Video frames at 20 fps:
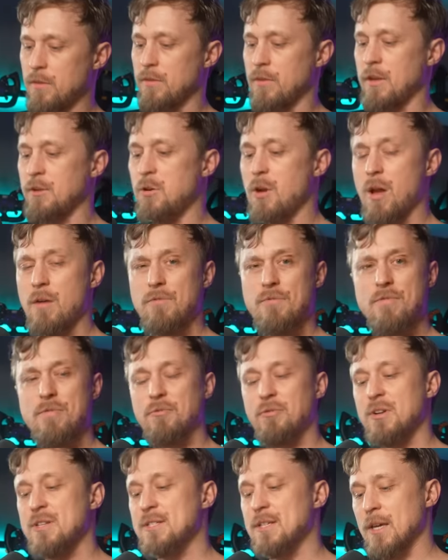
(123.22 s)
Then you have
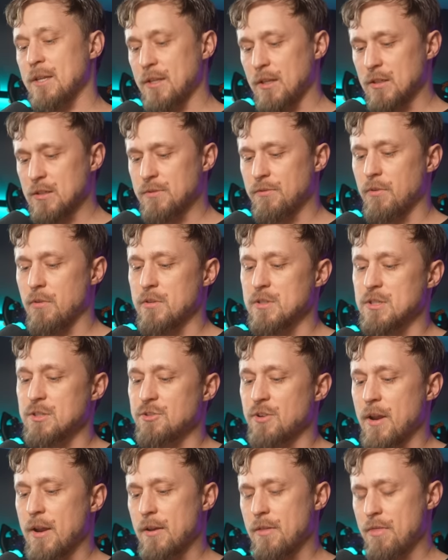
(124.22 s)
three settings for the
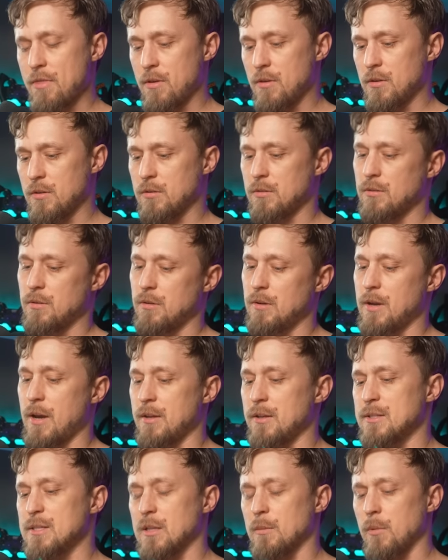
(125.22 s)
strength,
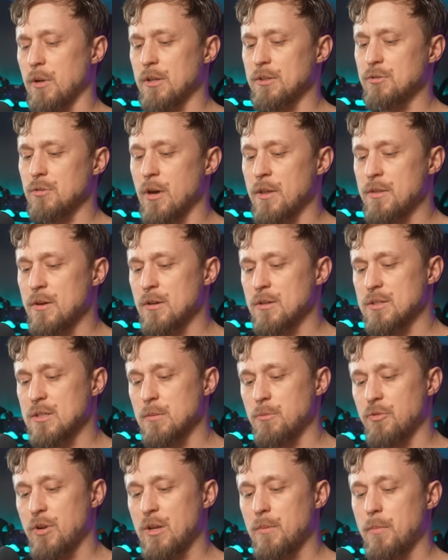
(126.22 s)
kind of similar to other
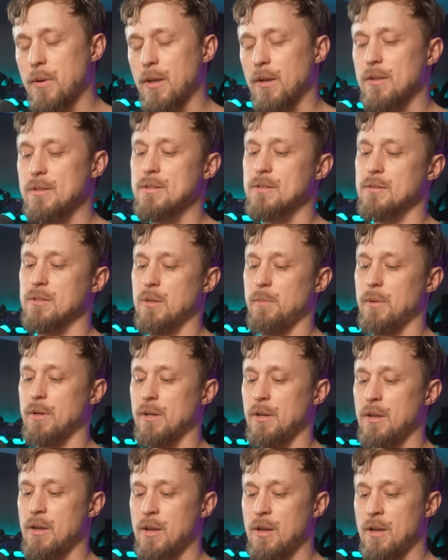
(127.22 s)
SimGrade pedals
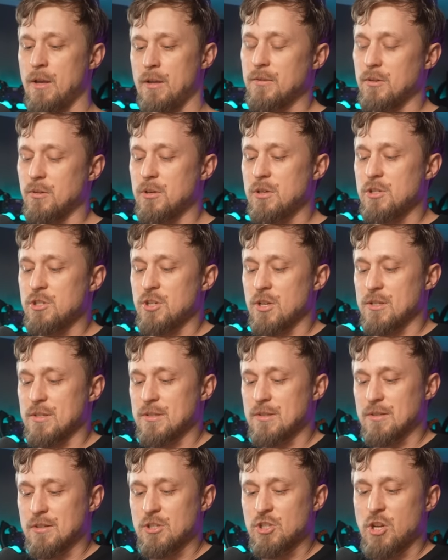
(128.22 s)
typically. You can
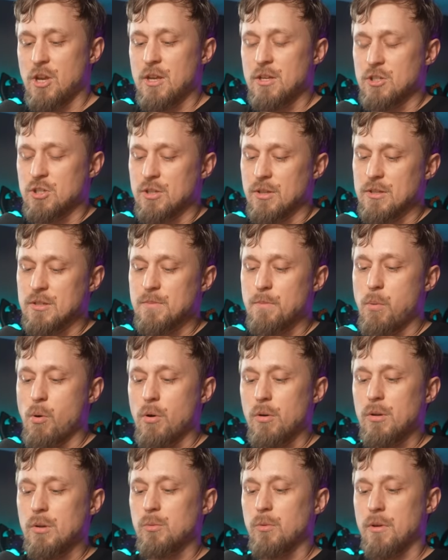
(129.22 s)
just change this
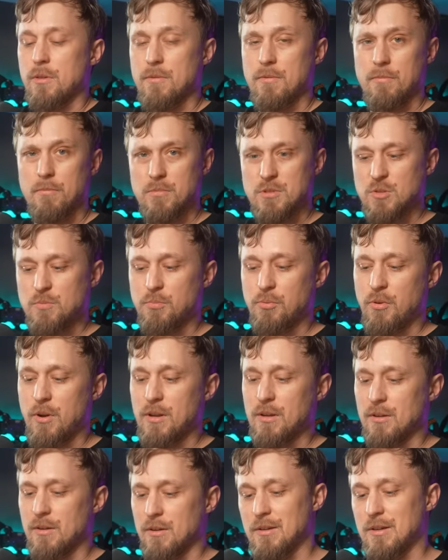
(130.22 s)
point where the
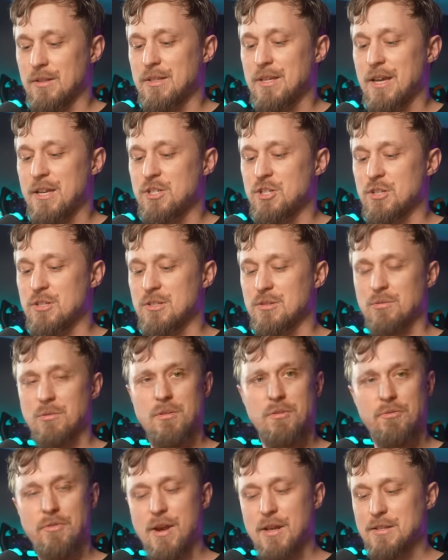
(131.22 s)
spring attaches to
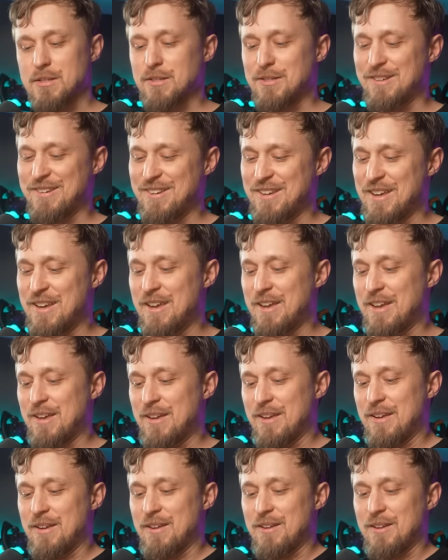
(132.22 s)
the rest
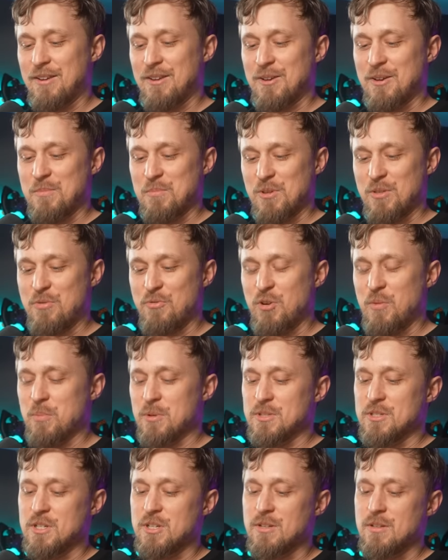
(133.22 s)
um, in three
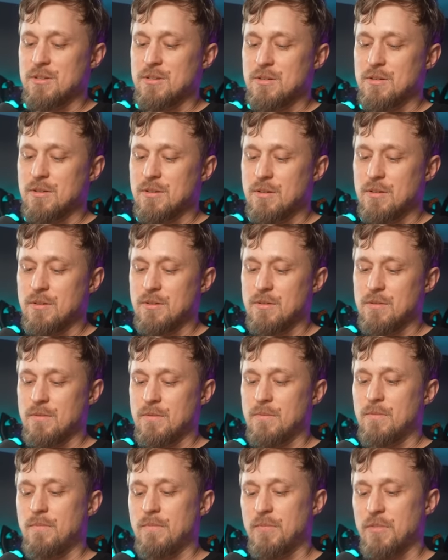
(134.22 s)
positions.
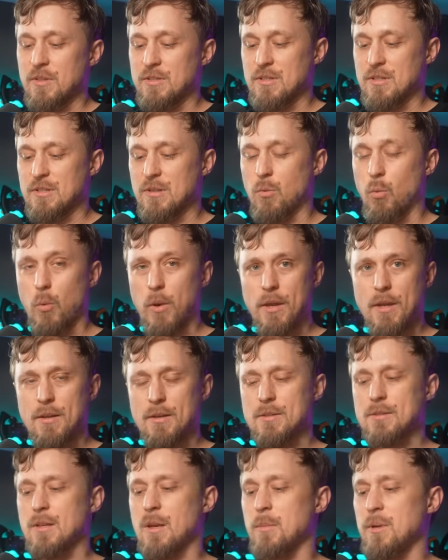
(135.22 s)
This is the
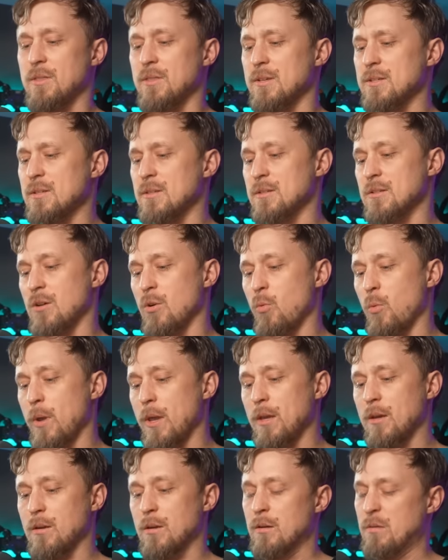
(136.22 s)
weakest. I mean, this is so
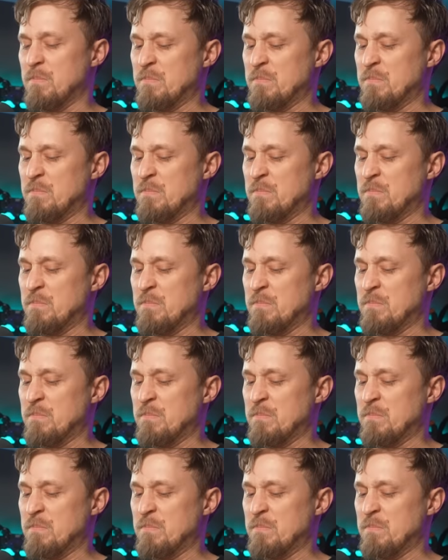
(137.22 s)
weak.